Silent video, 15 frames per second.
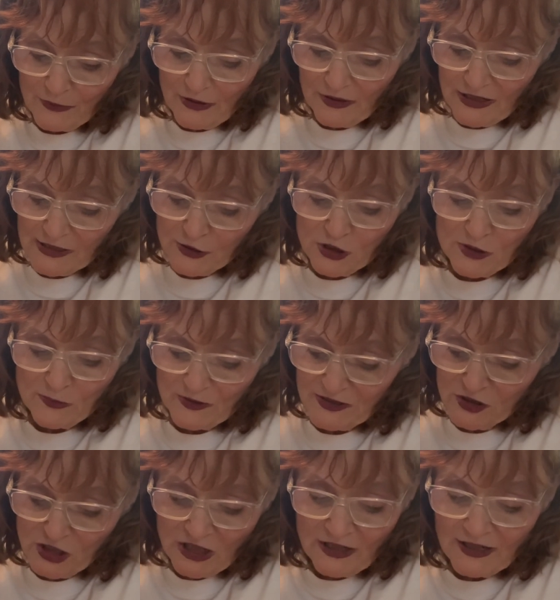issues with
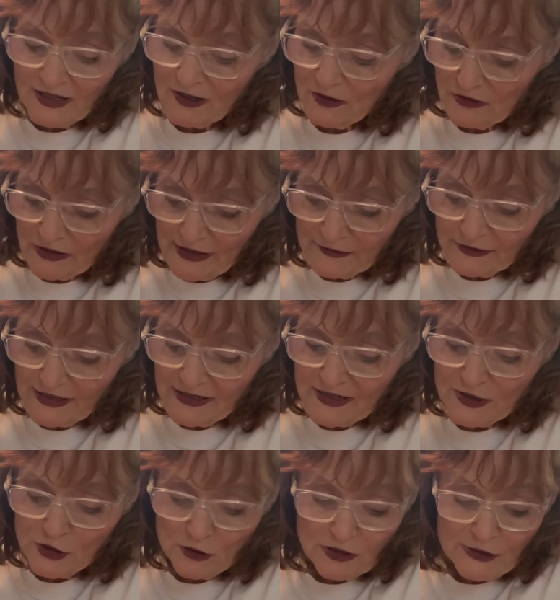cheating,
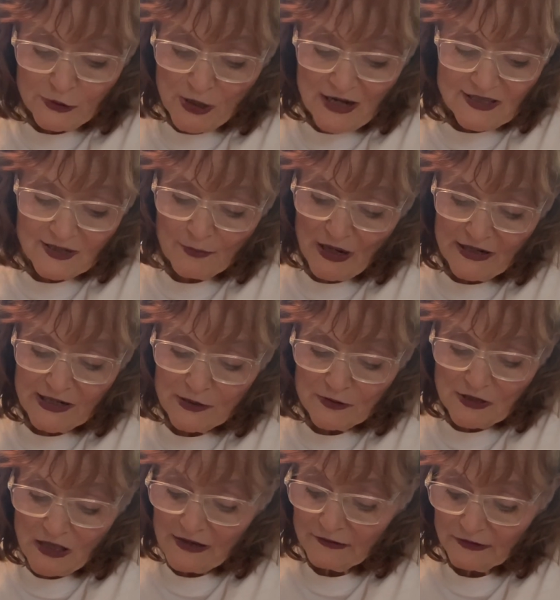loneliness, you'll attract somebody who's
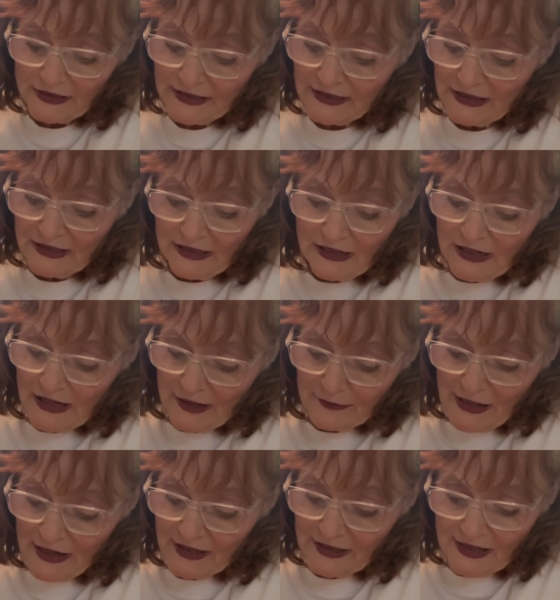lonely.
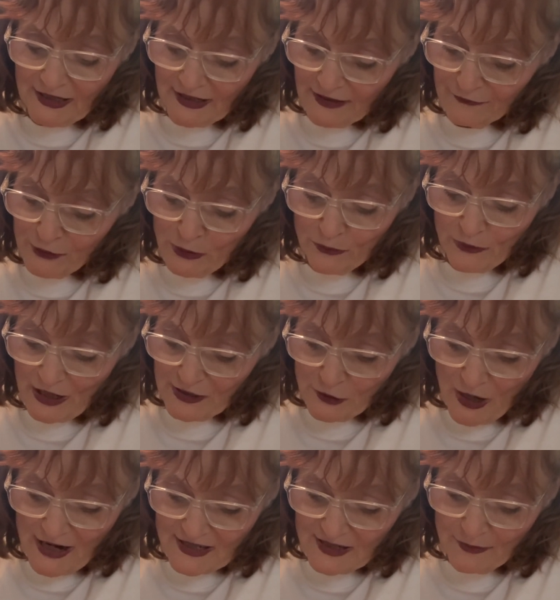Okay, and if you
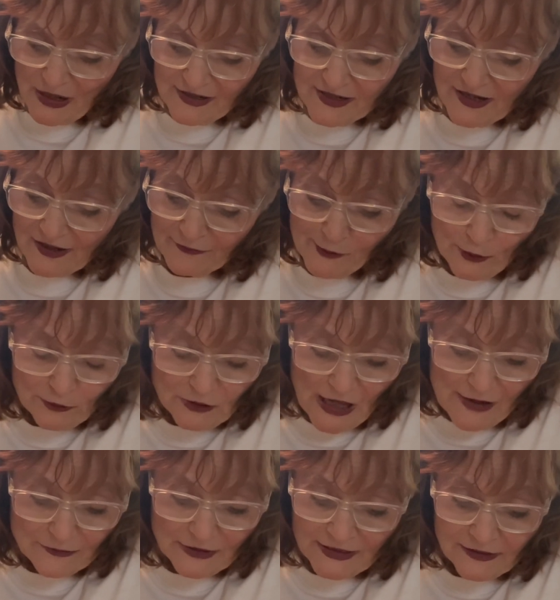attract somebody, if you're
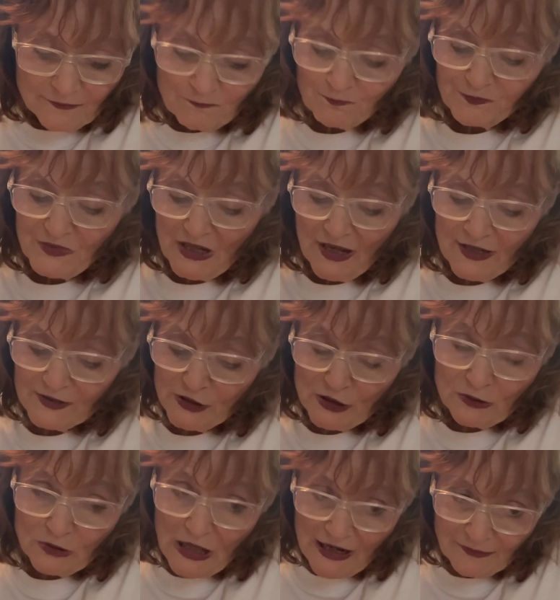lonely and you
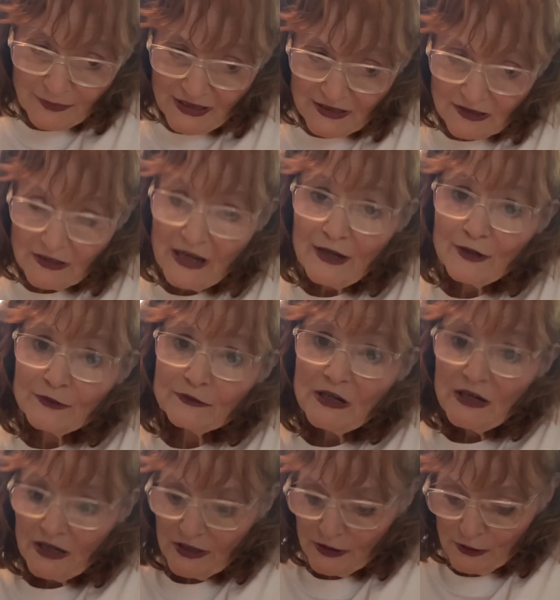don't like being alone,
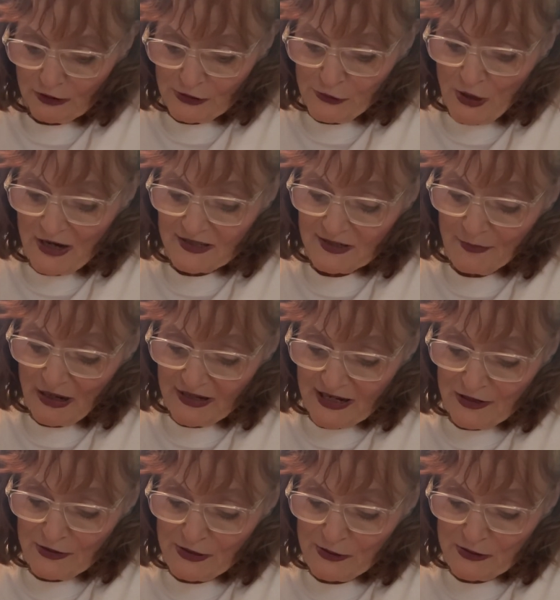you'll attract somebody
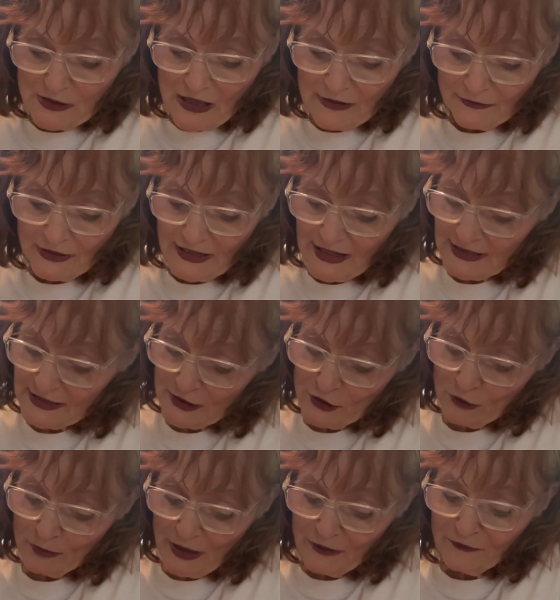else who's lonely, and then
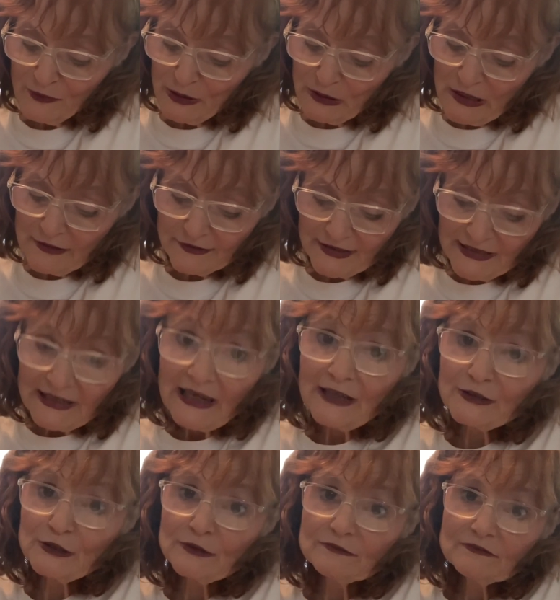you'll both feel lonely
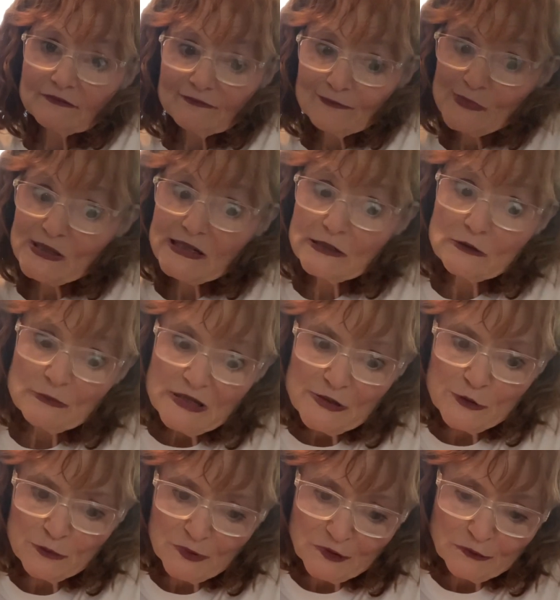together. Still
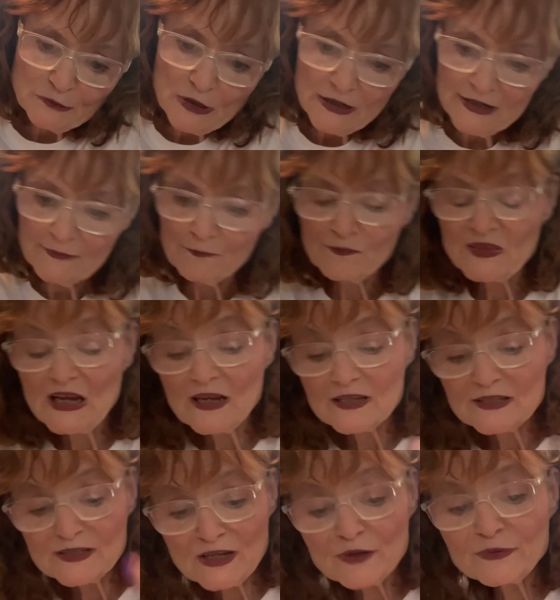miserable, right?
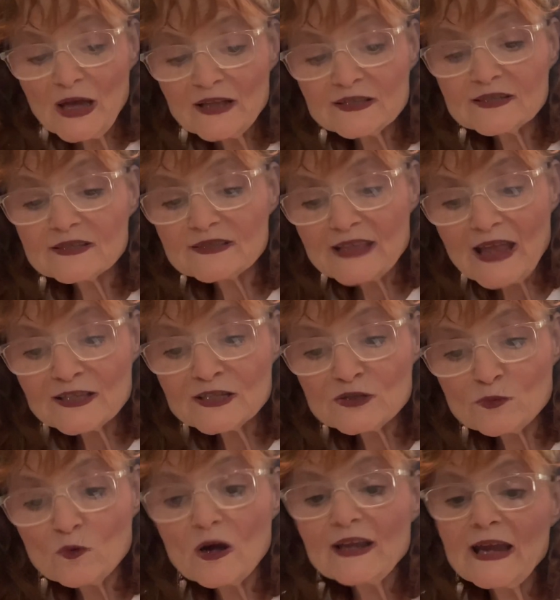So that's
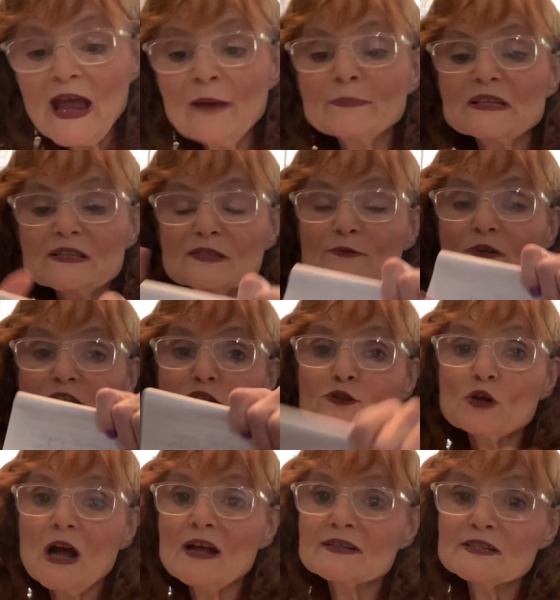what happens when you
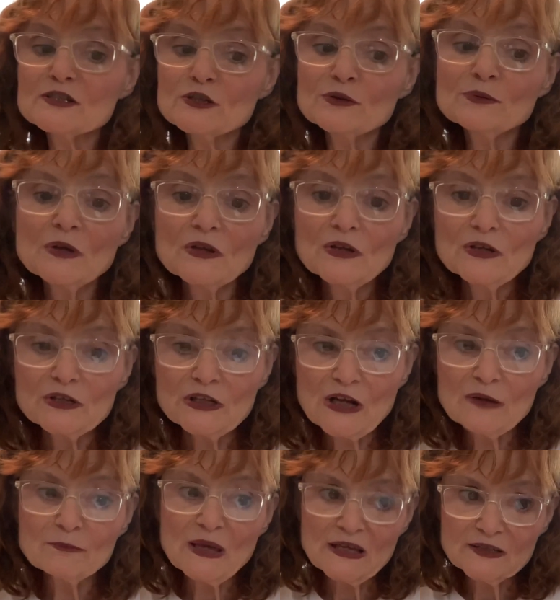try to,
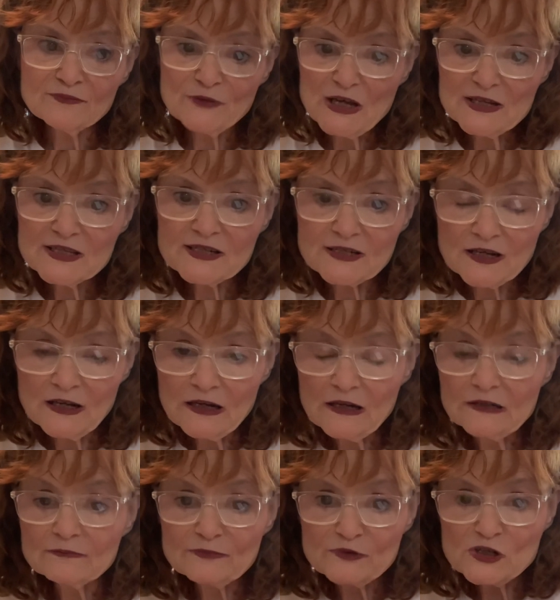manifest
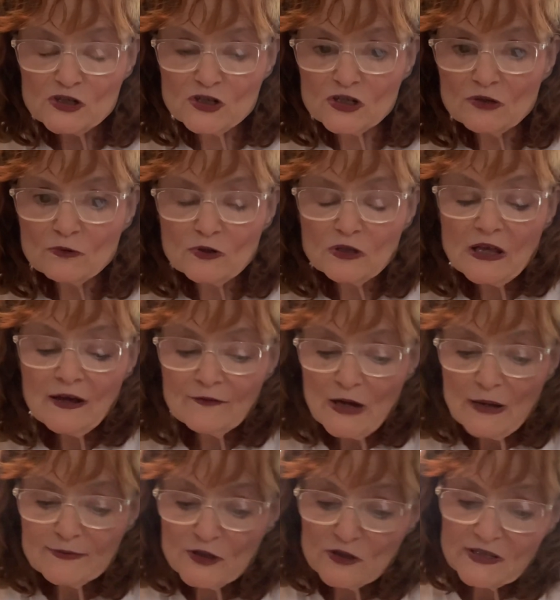just general love
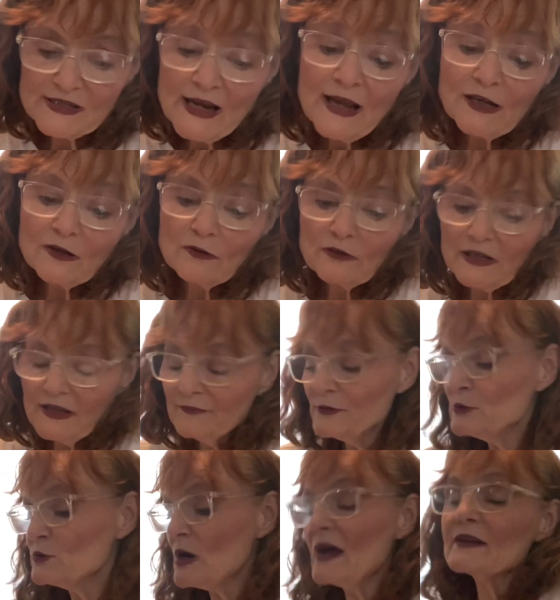options. Now, if you
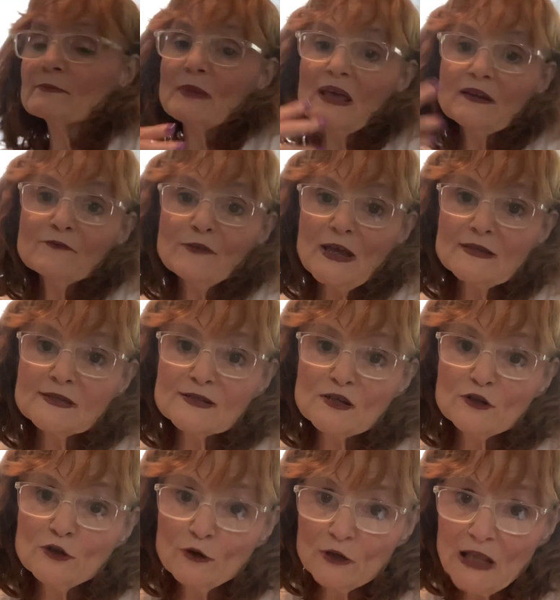try to manifest
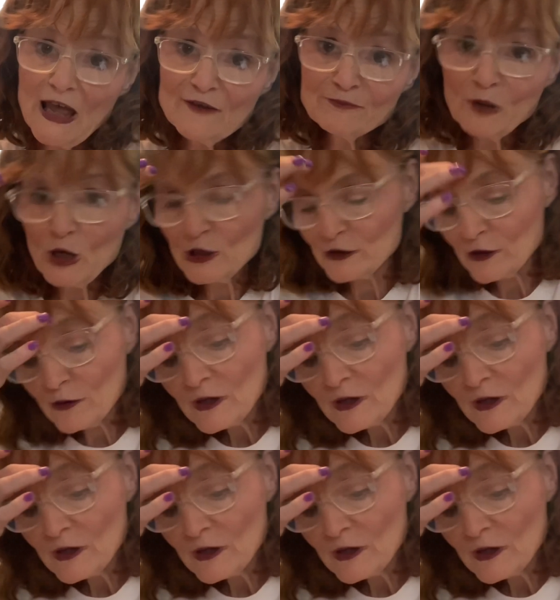your life partner,